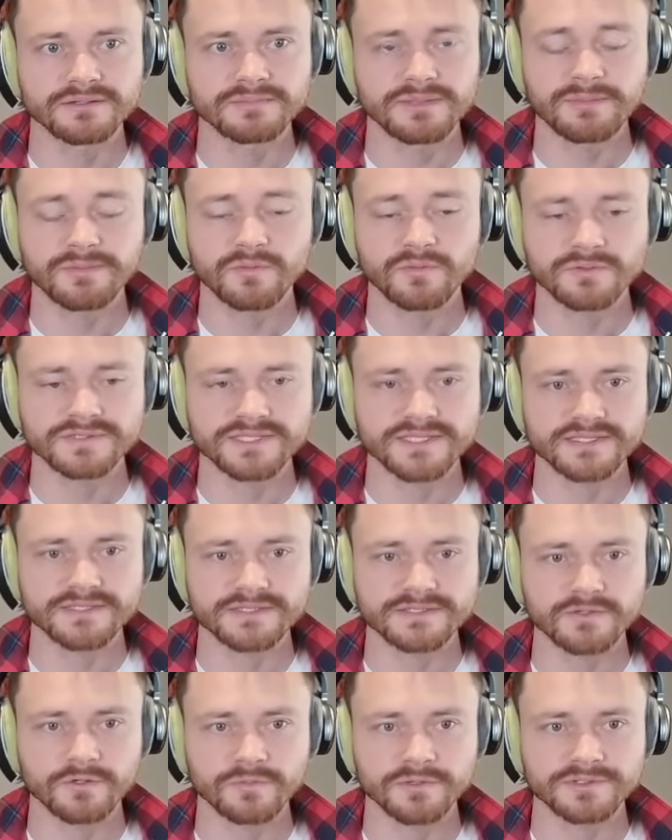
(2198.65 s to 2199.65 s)
Maybe we'll see
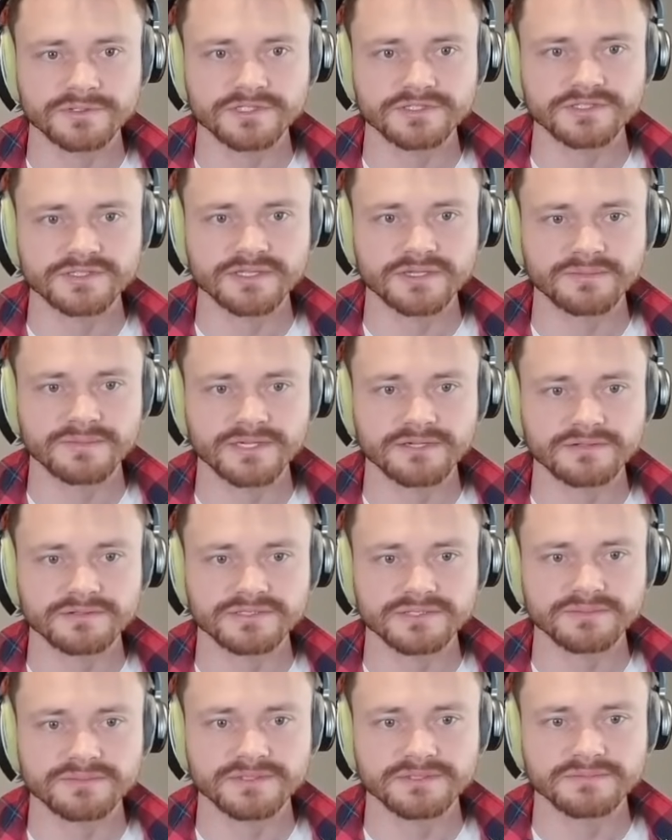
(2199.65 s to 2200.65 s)
the Soul Partition come out or
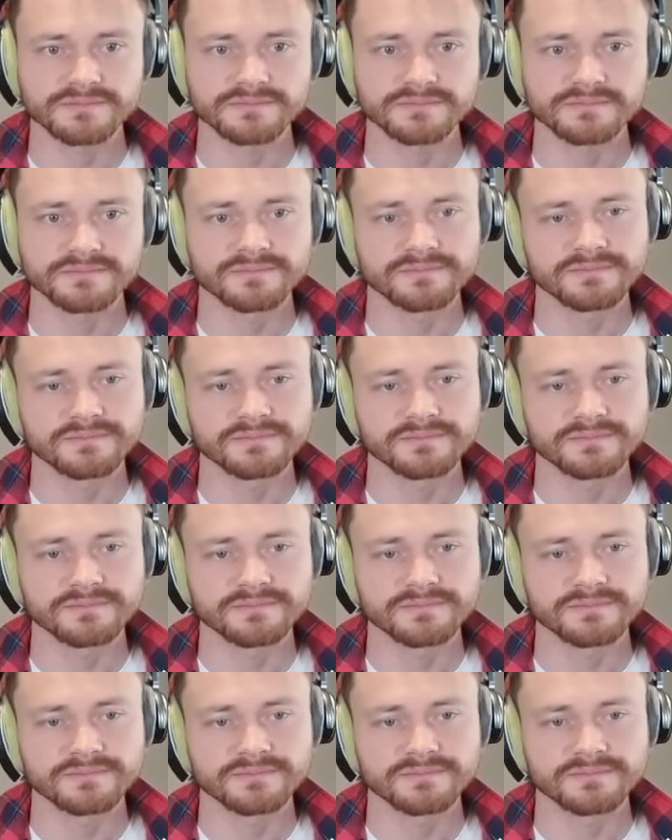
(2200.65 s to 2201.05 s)
something.